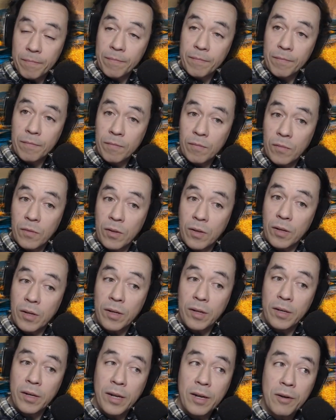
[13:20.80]

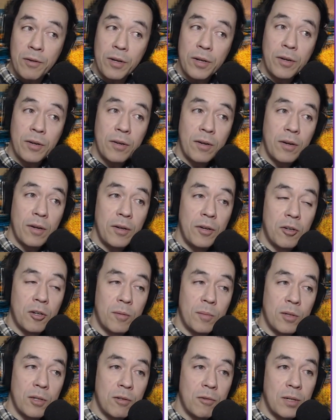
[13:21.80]
Okay, now a
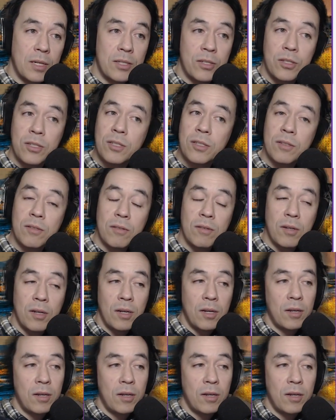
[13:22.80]
normal question